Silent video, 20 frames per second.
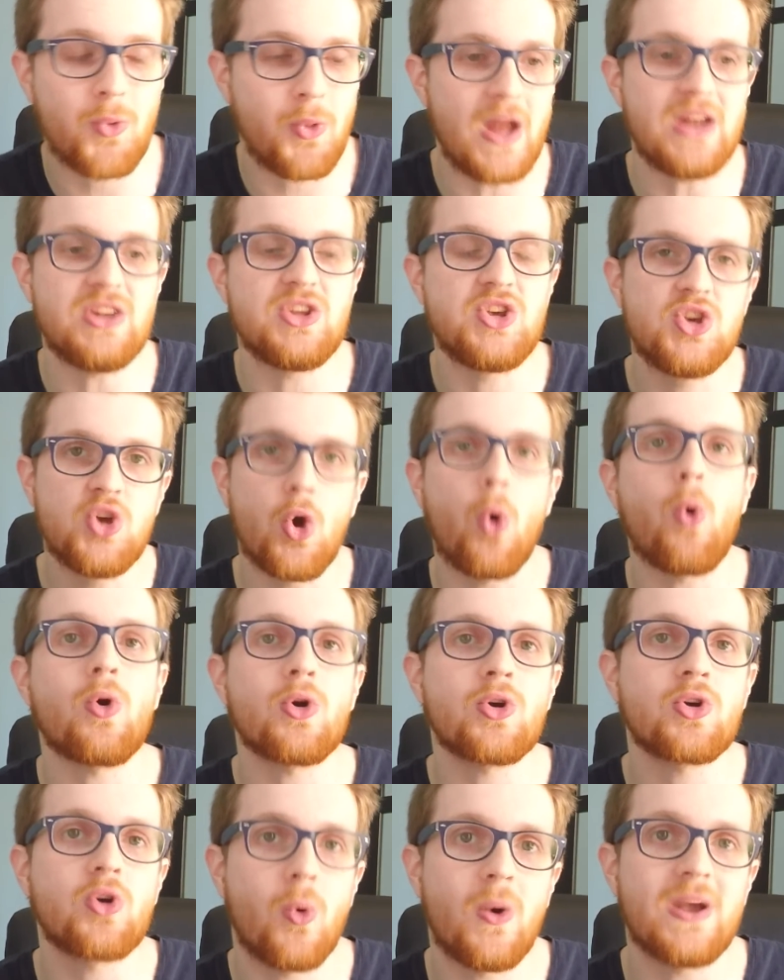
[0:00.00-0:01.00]
then
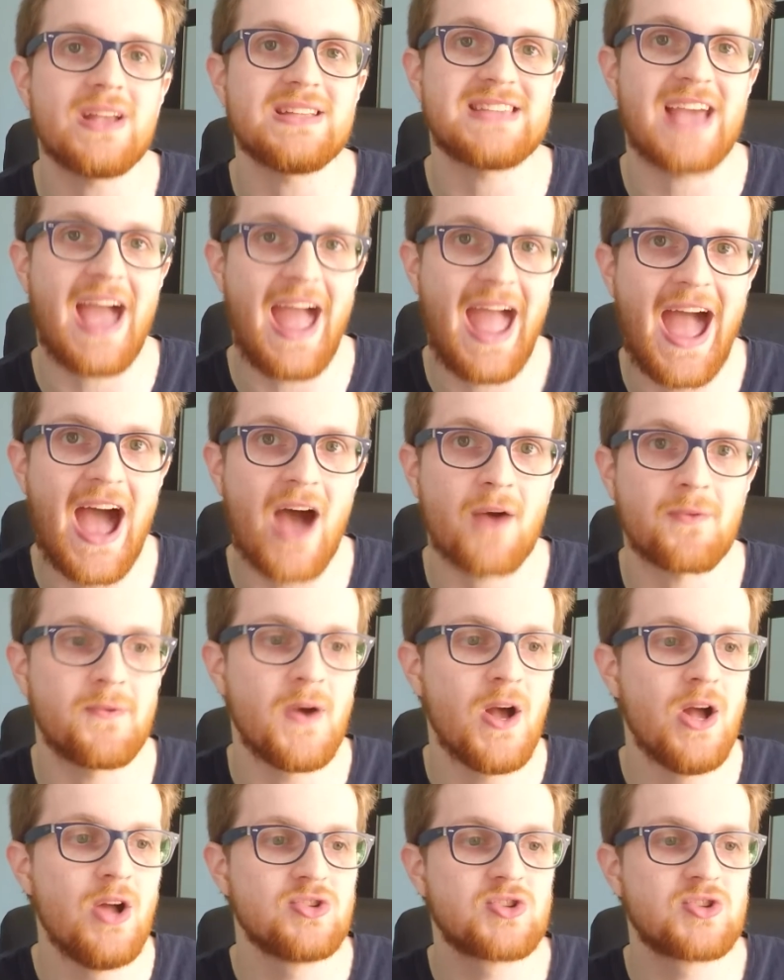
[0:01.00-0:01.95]
you're going to have